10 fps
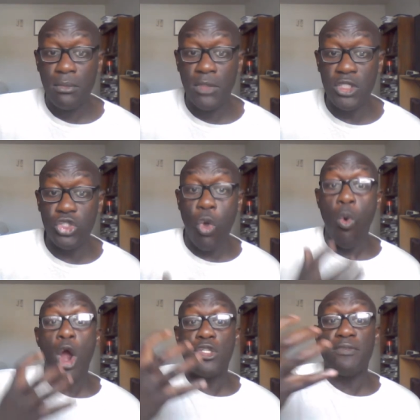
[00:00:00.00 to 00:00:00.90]
This is the
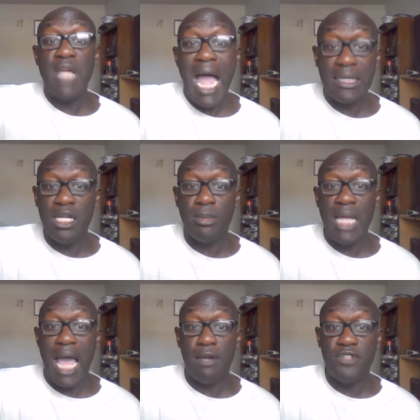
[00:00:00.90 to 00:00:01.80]
words of God
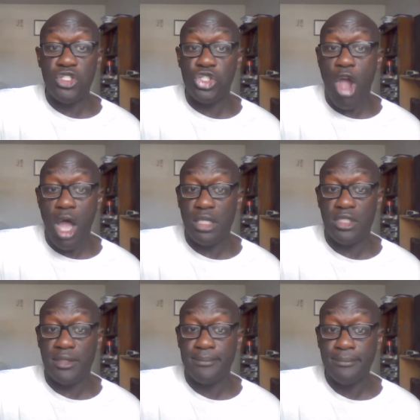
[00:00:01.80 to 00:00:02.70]
coming out of this charlatan.